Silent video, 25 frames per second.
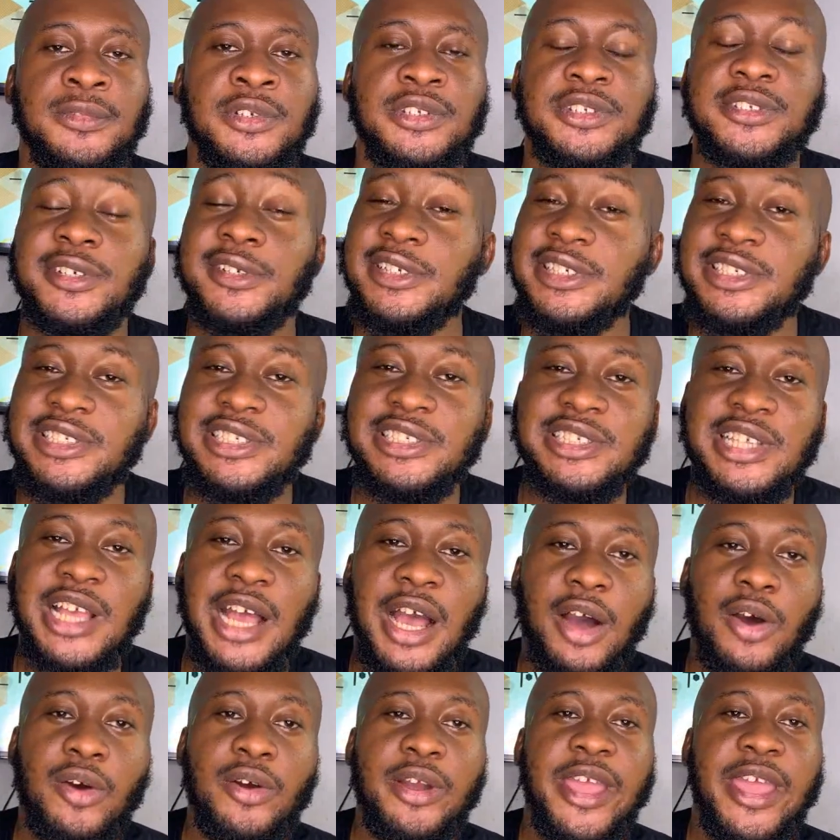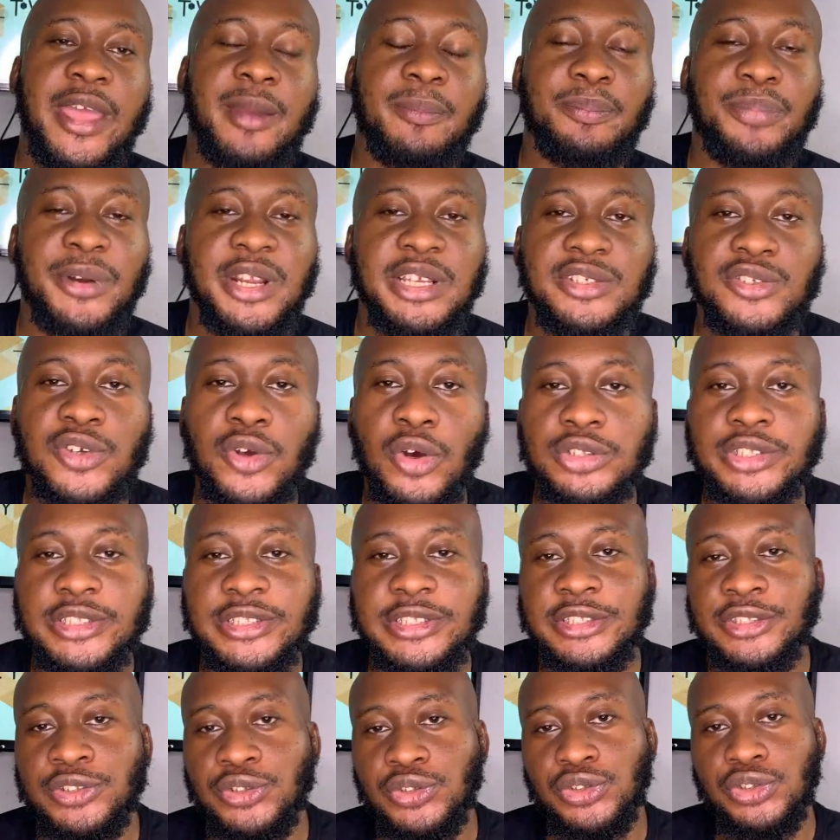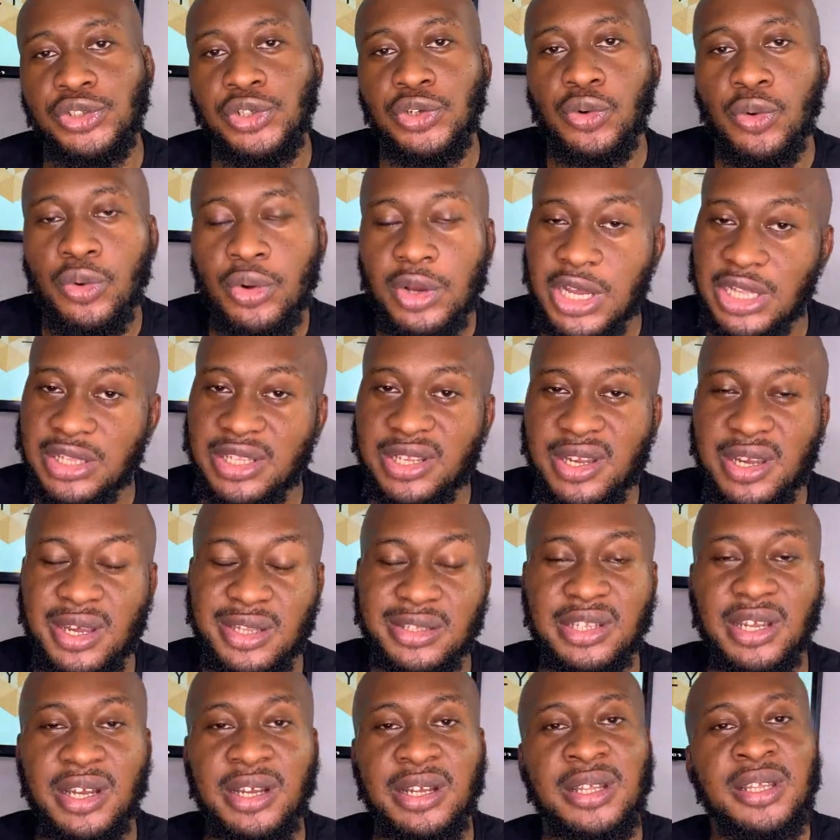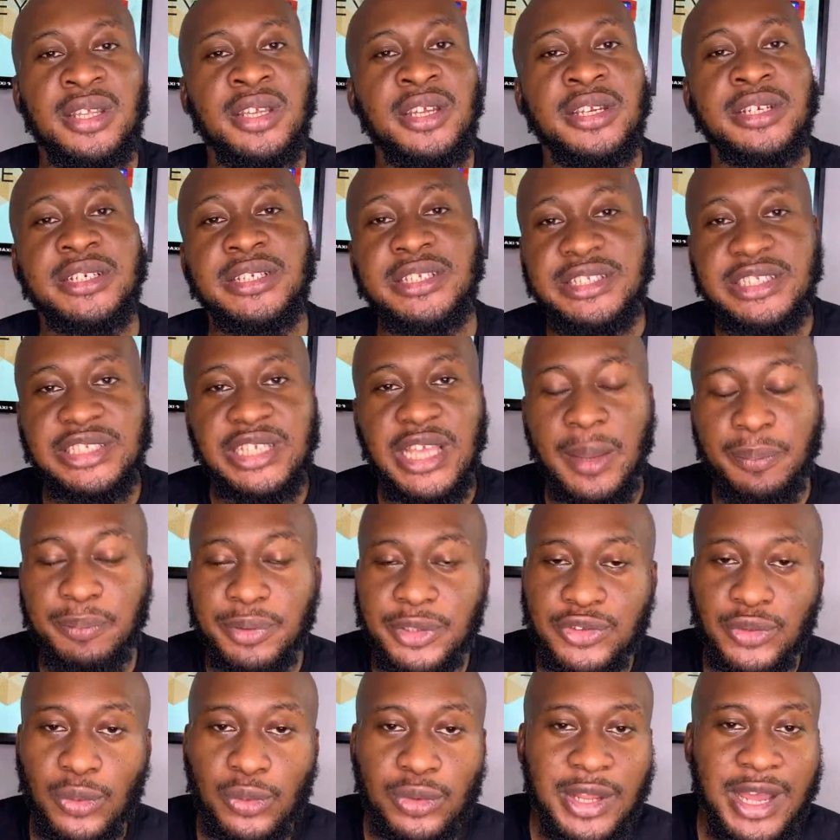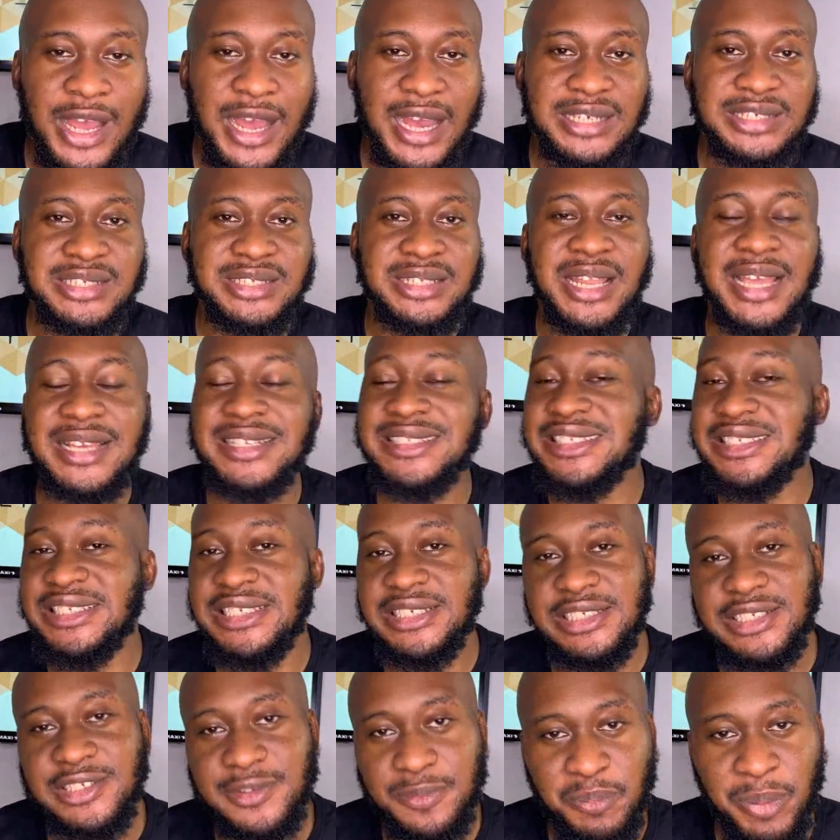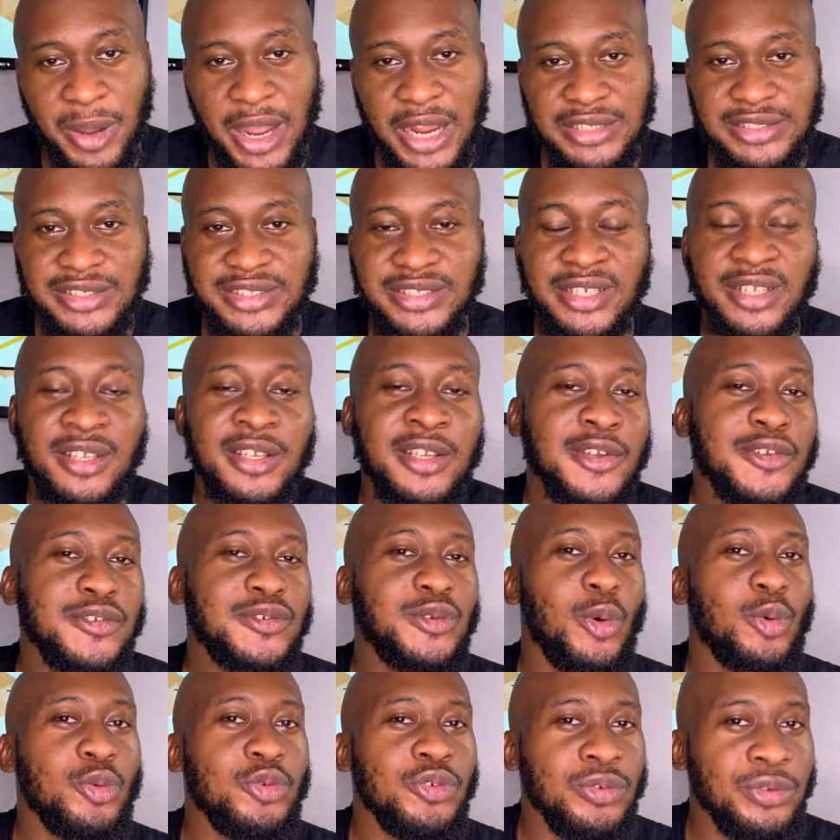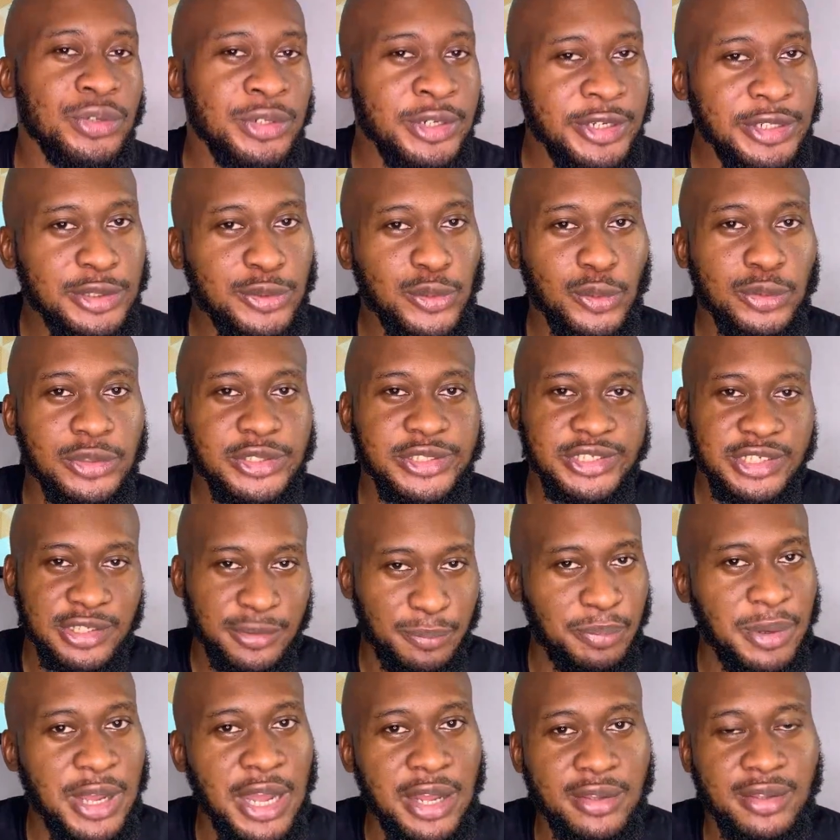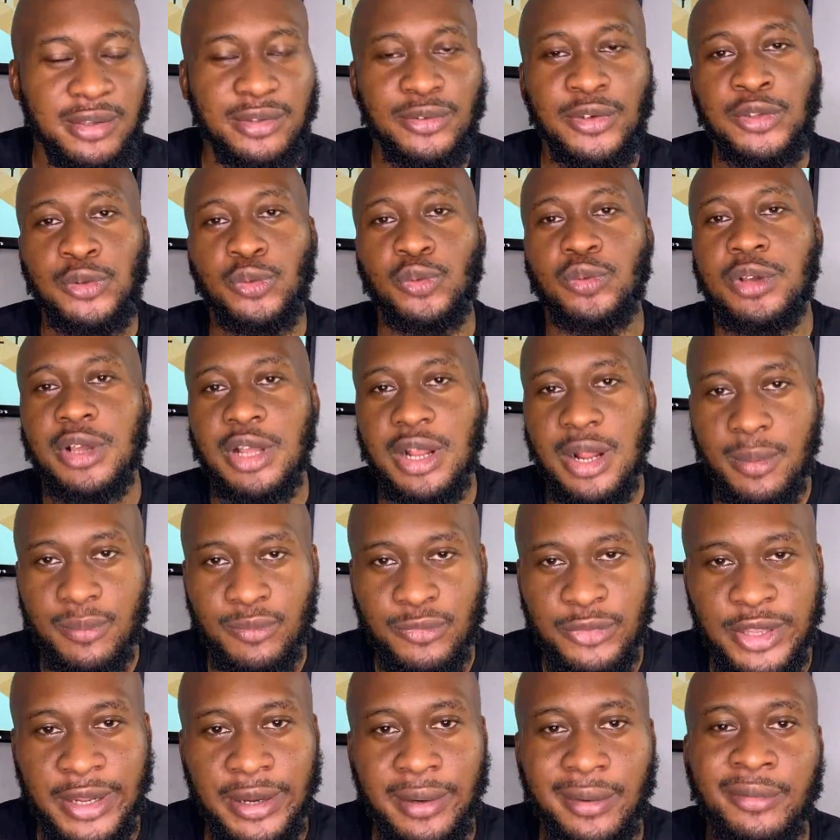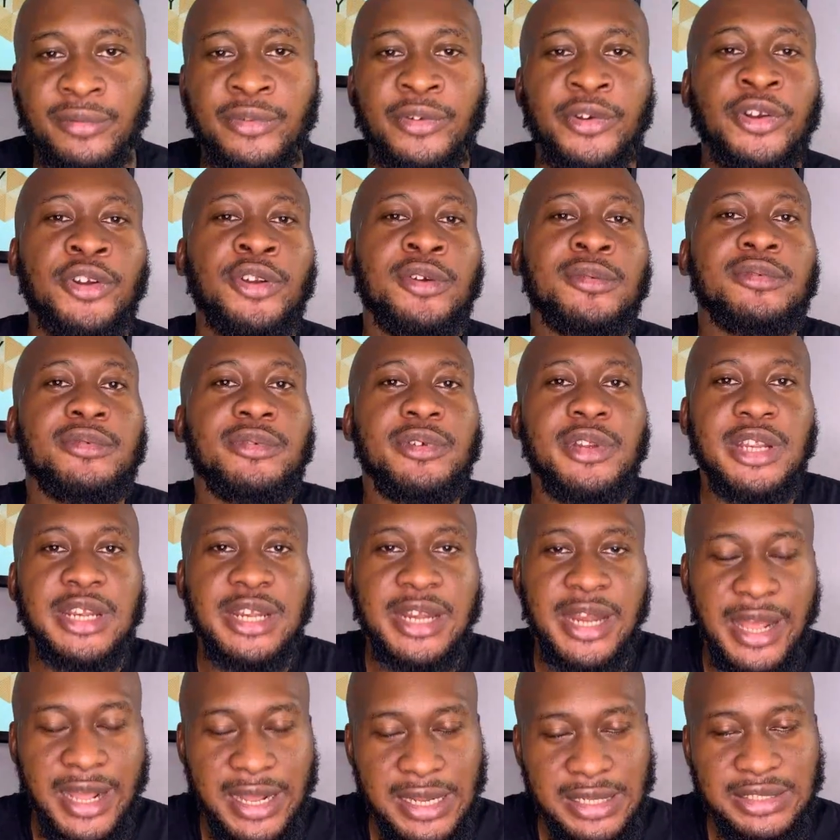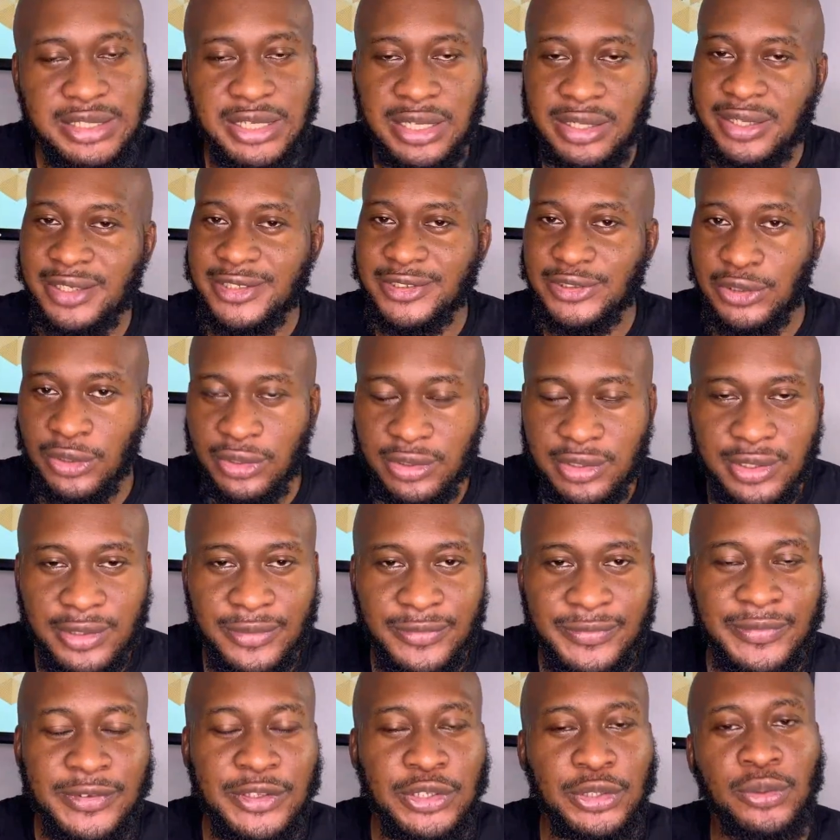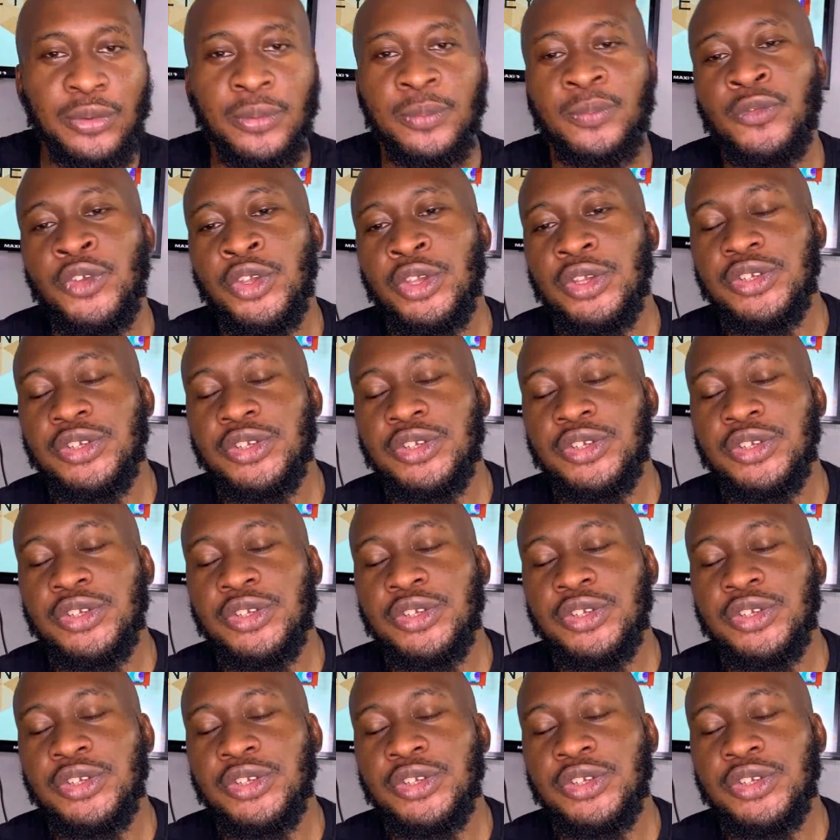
So this is how Empress got into the whole katakata. This episode has like 6 parts, so you need to sit back, you need to calm down, relax, and enjoy this video.